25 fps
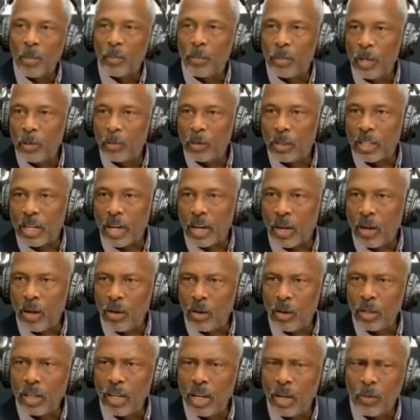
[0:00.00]
people are like,
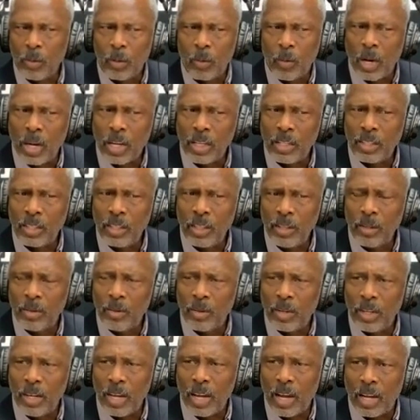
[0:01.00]
oh, okay, well, why is he
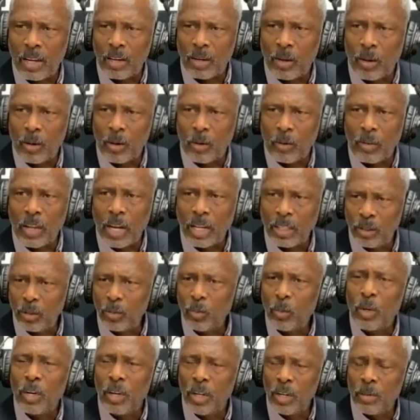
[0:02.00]
doing that? Oh, that's
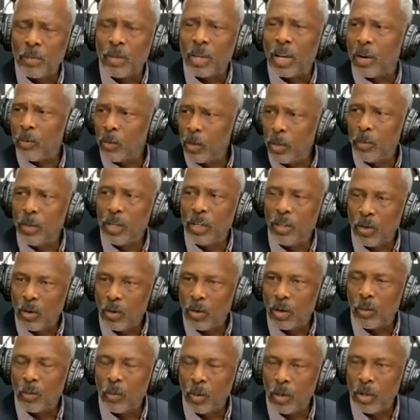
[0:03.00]
William. Yeah, we've been
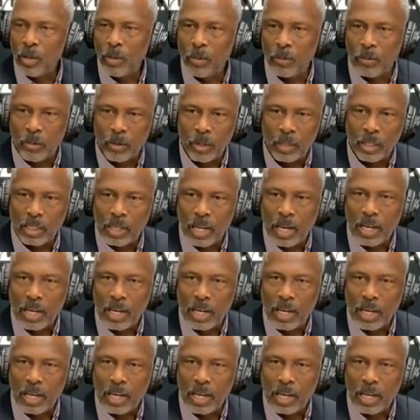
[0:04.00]
knowing William for the